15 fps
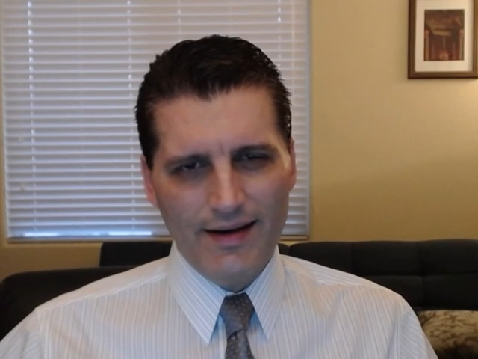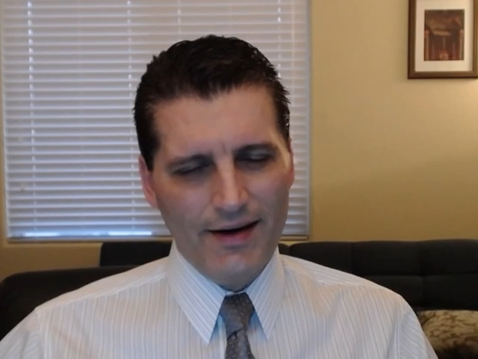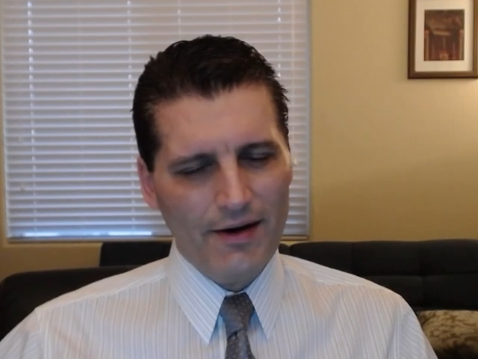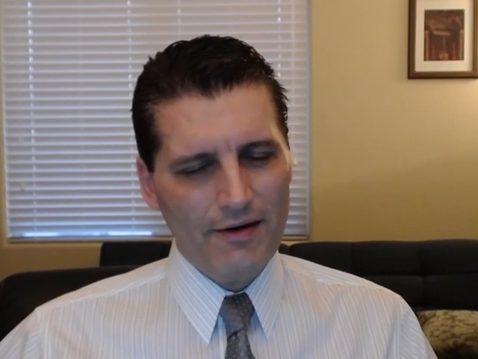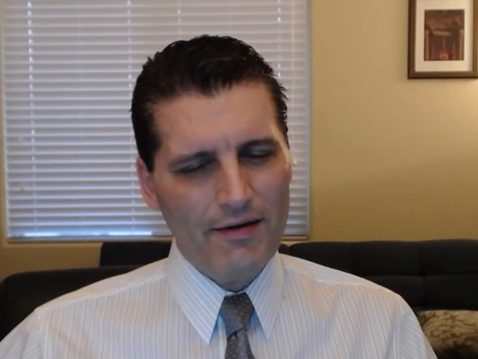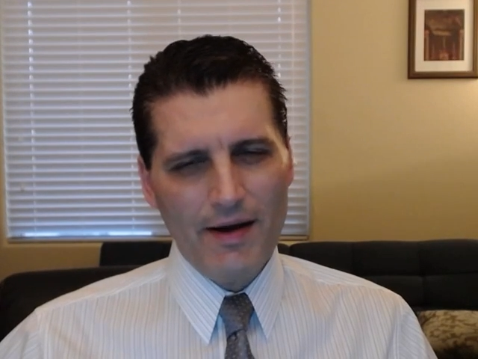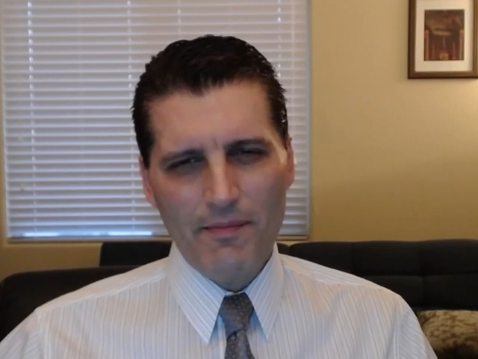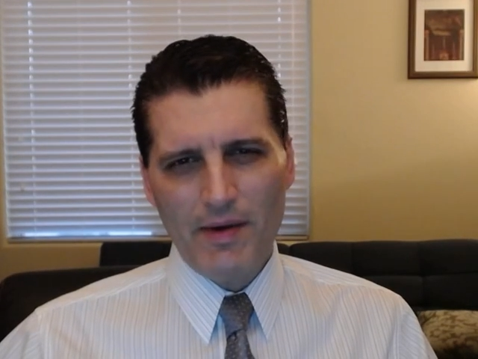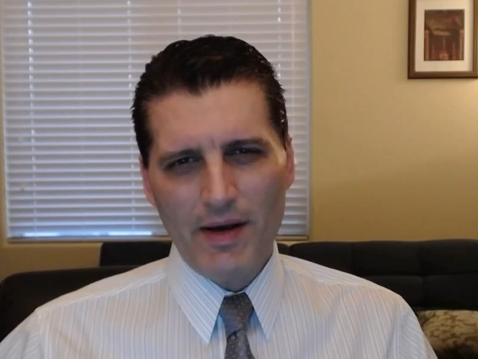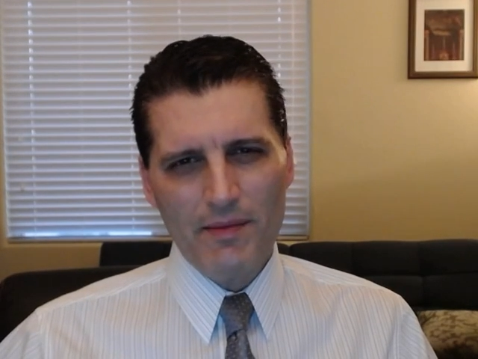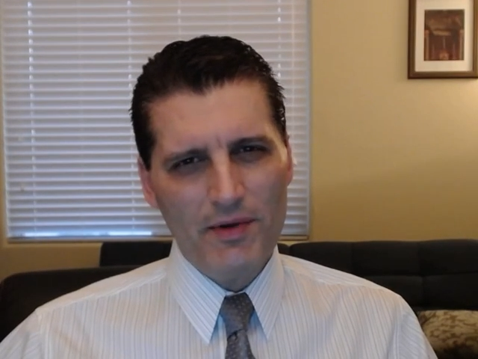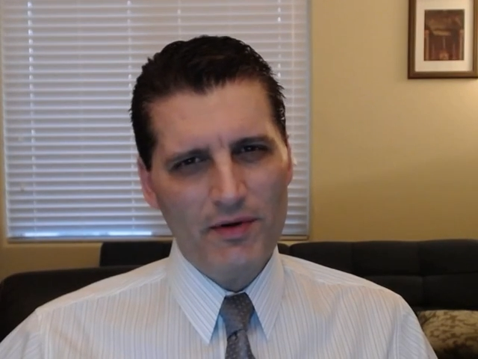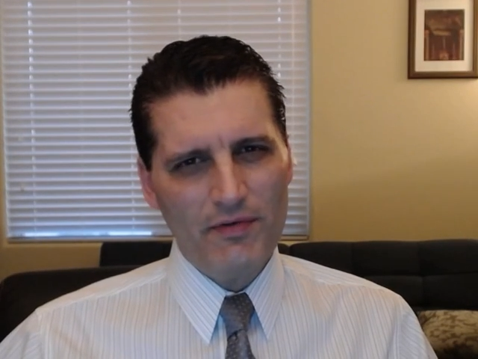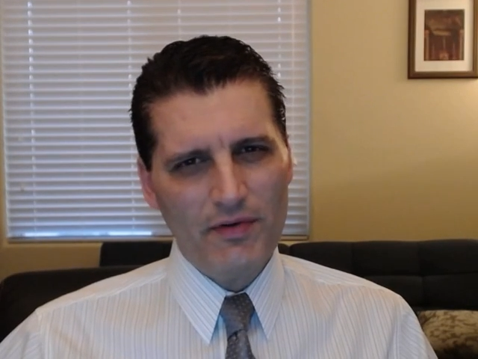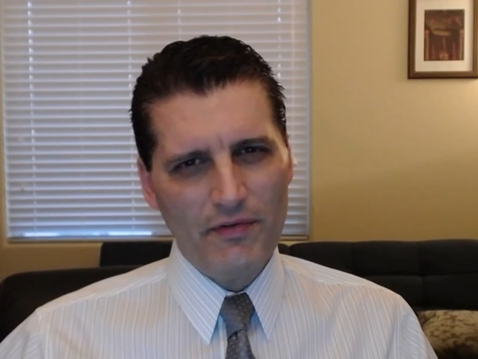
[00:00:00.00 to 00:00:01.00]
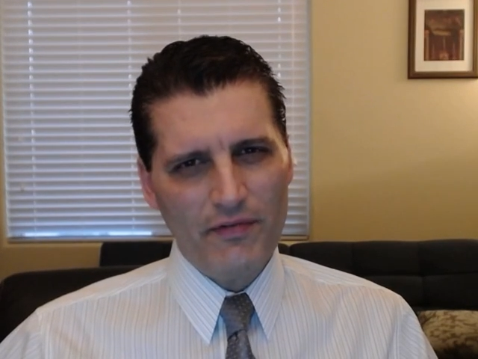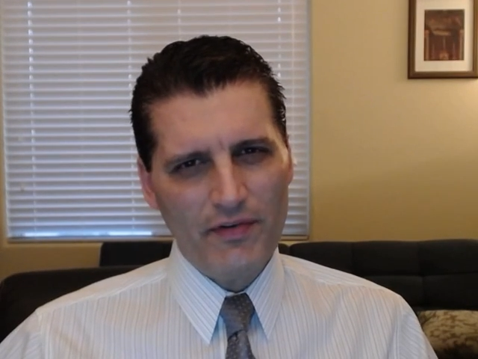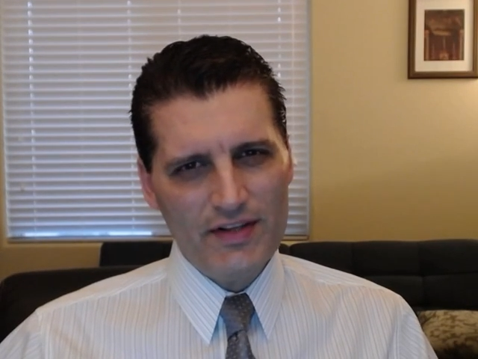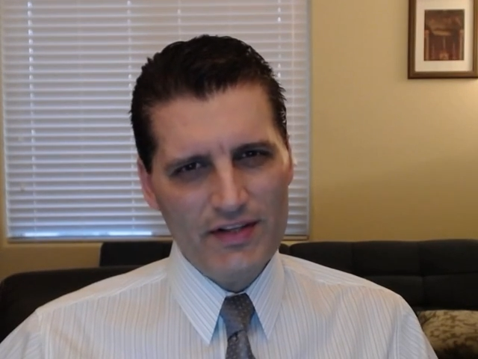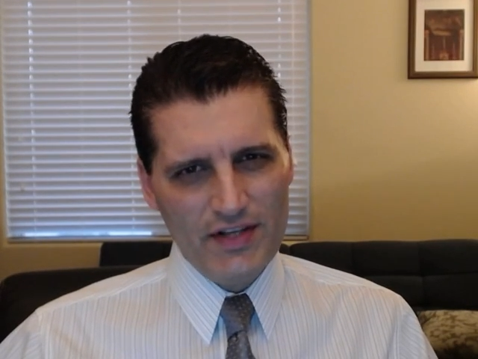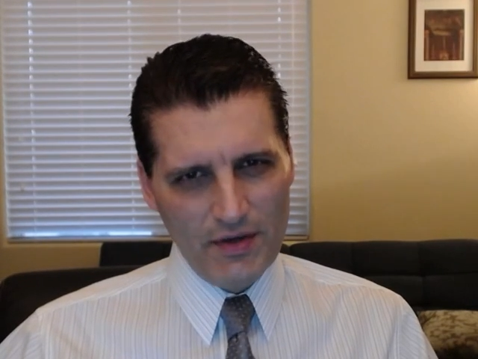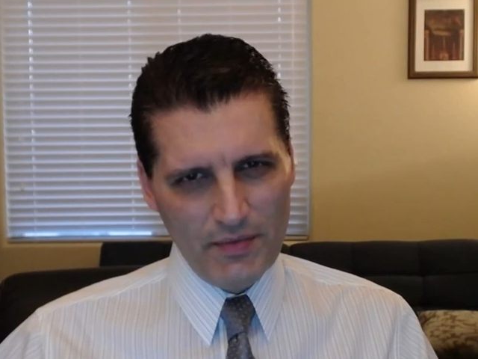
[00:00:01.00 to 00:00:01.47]
All right, my beautiful
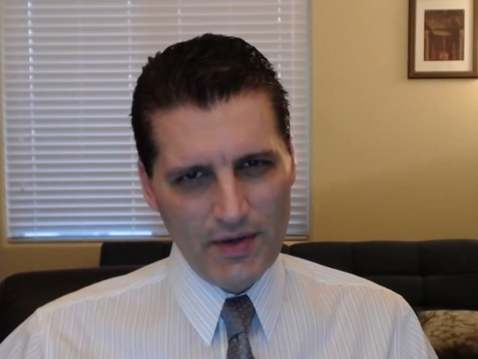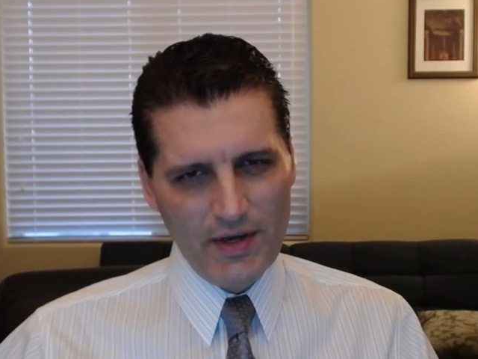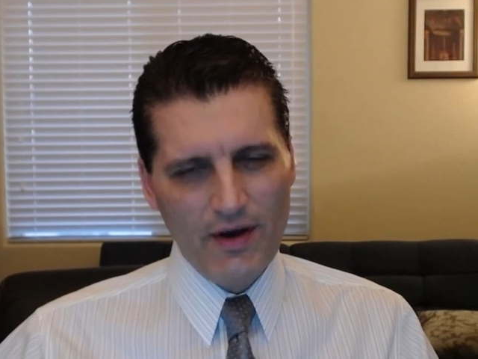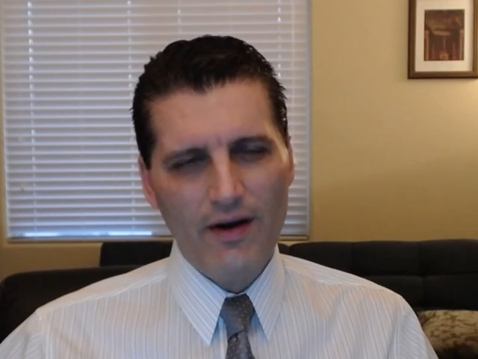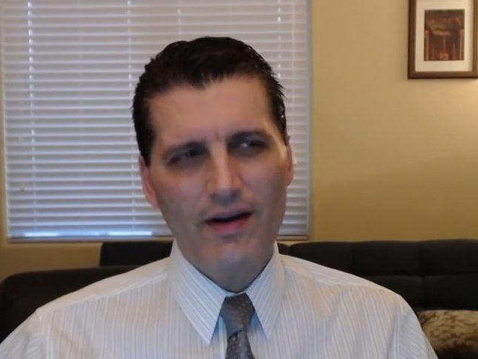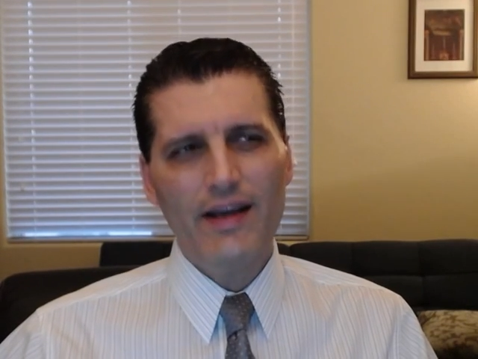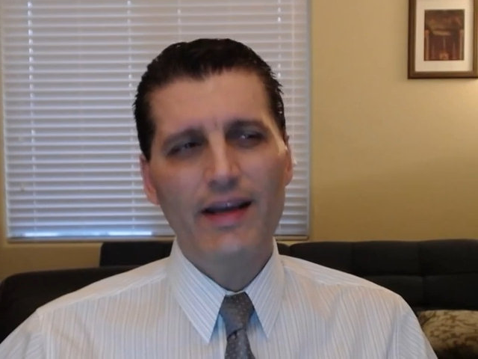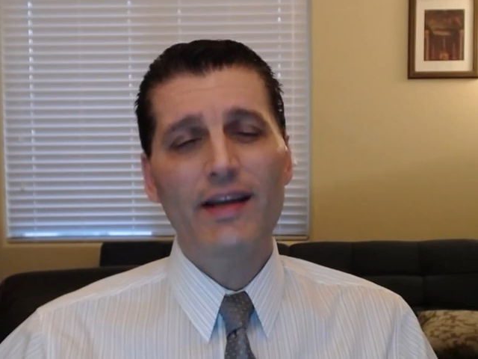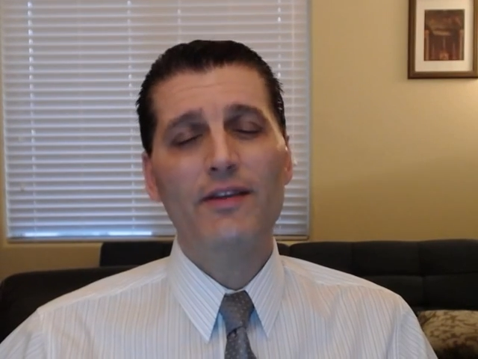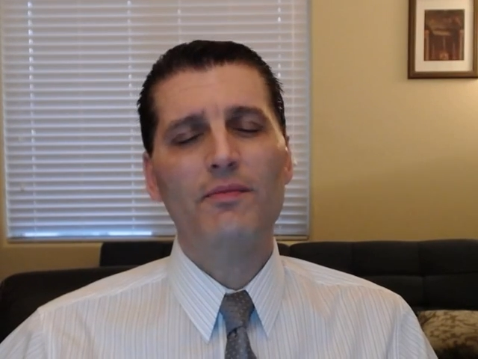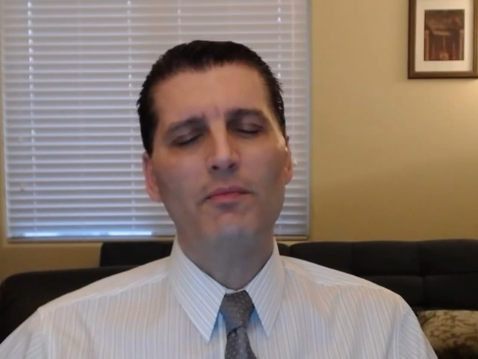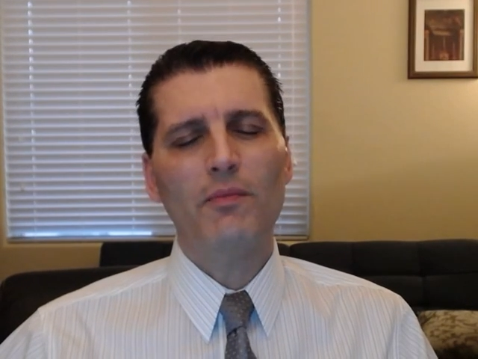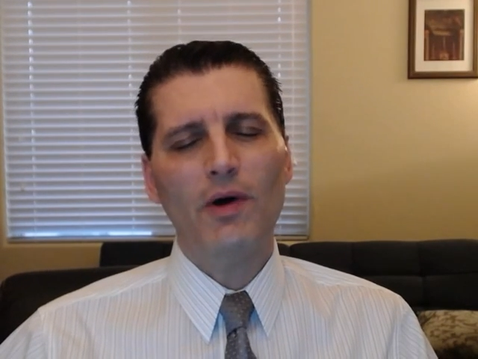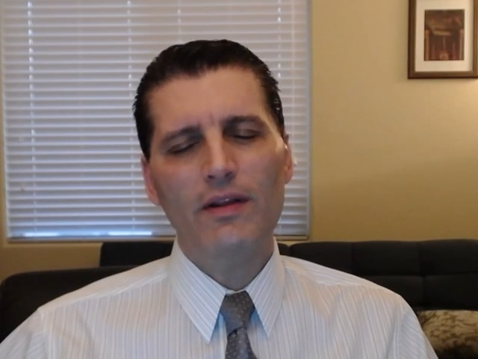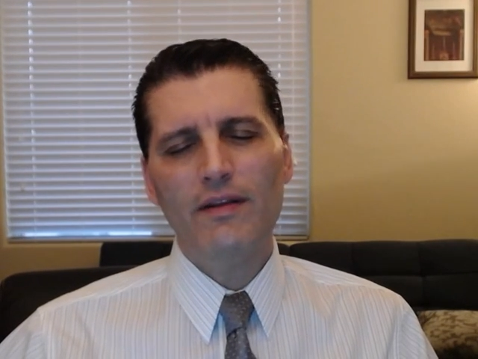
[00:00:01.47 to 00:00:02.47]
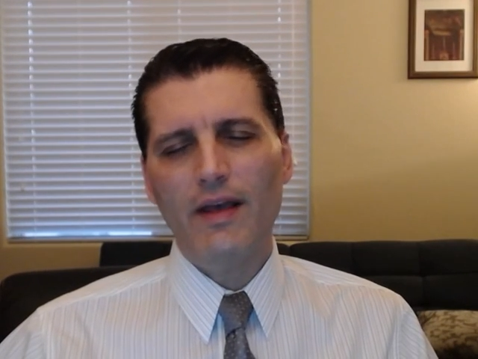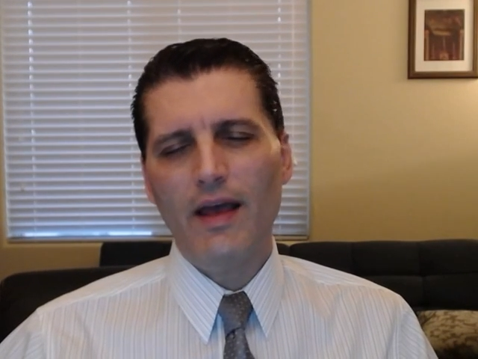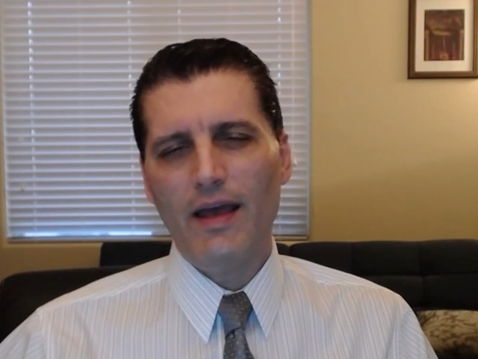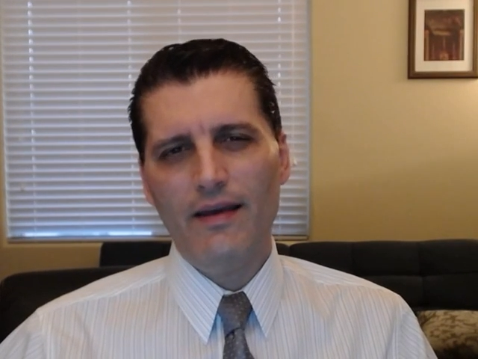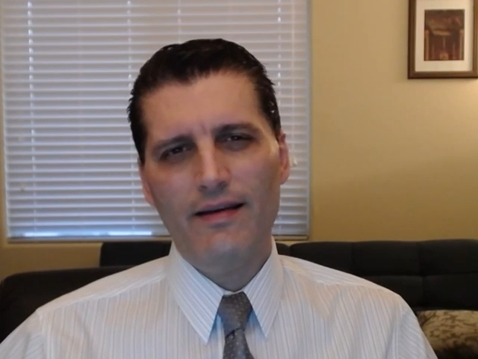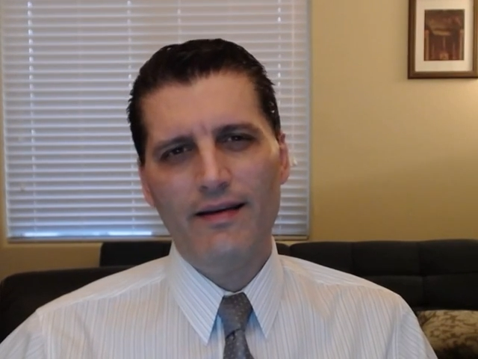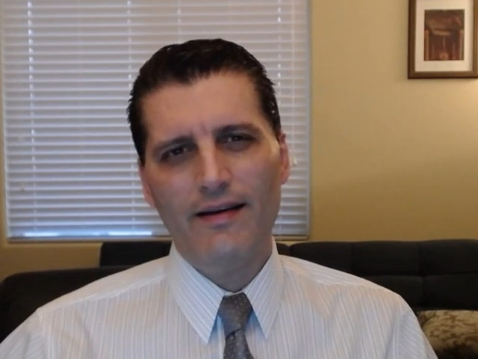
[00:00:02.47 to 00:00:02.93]
friends, here we are. It is
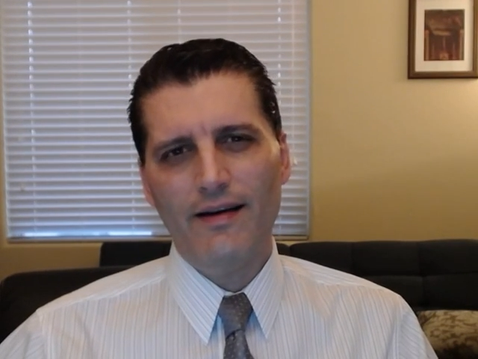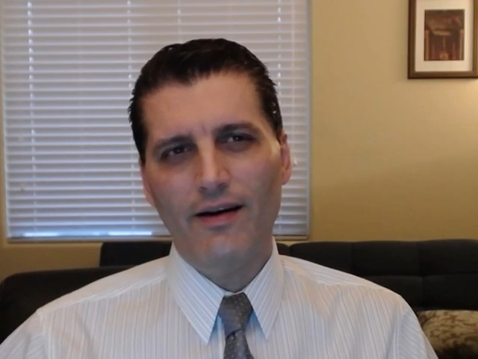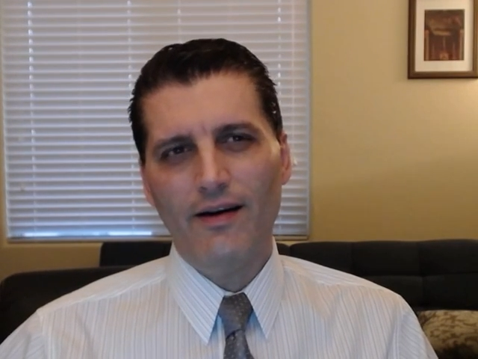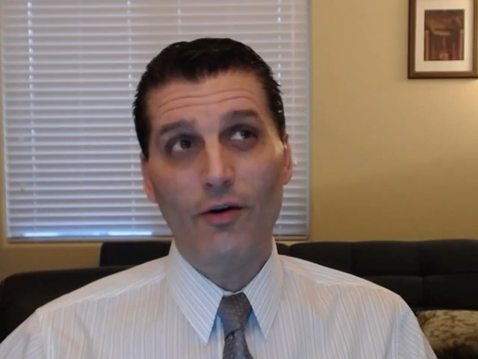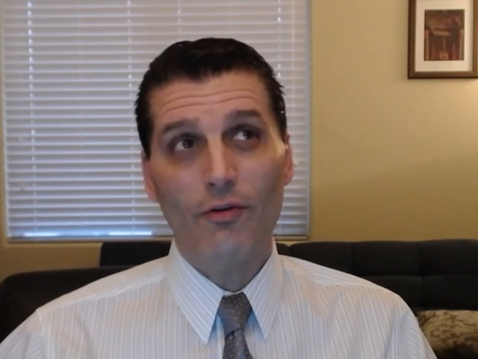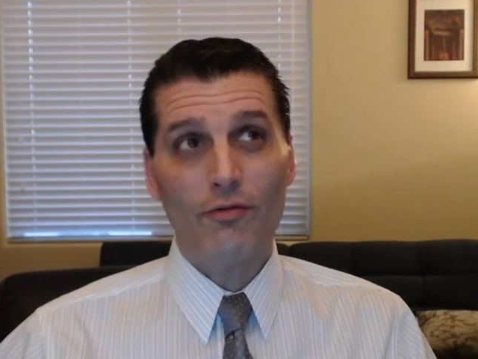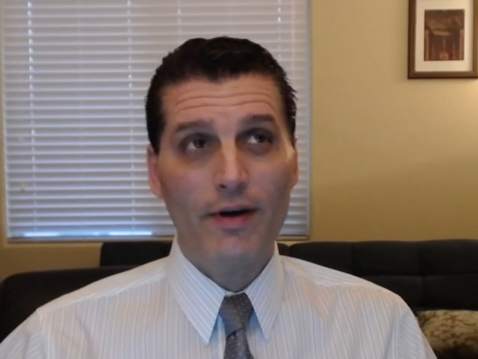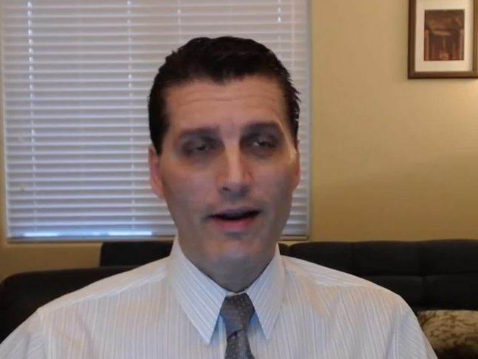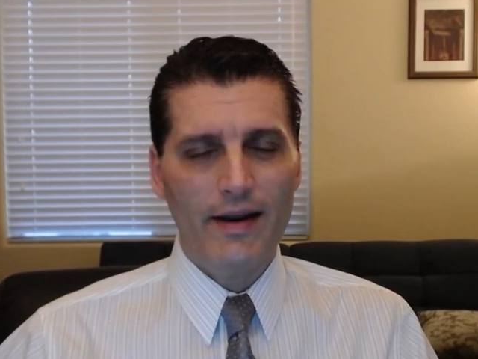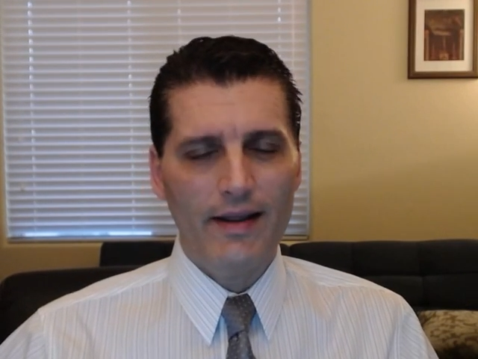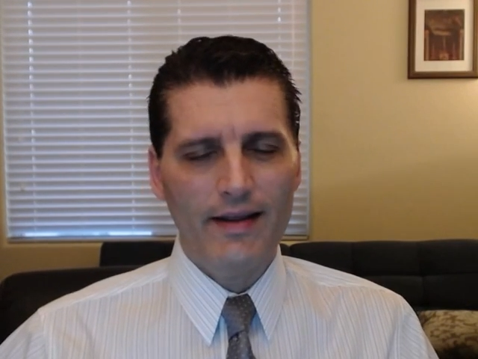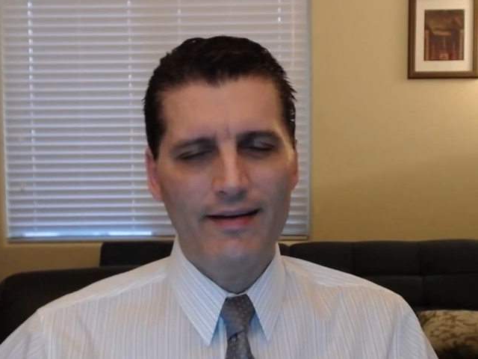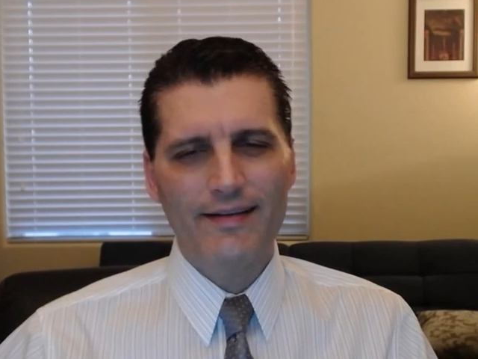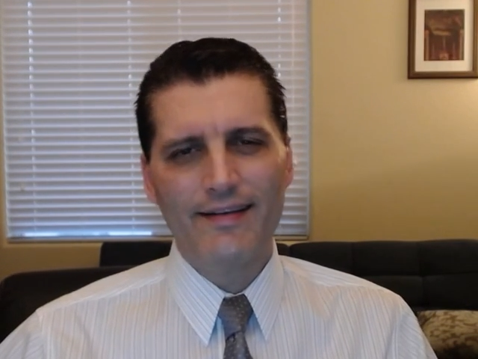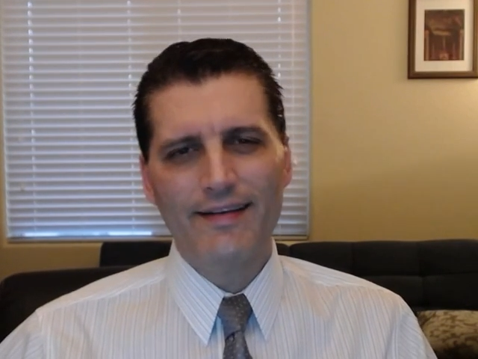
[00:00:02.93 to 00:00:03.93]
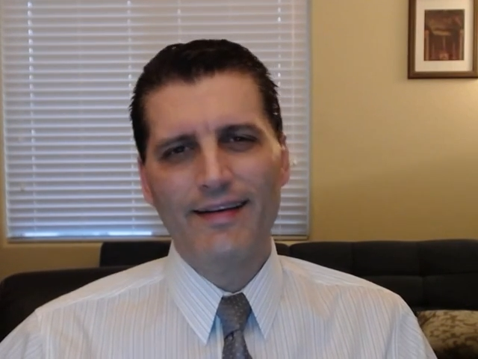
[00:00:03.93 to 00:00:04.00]
Monday already.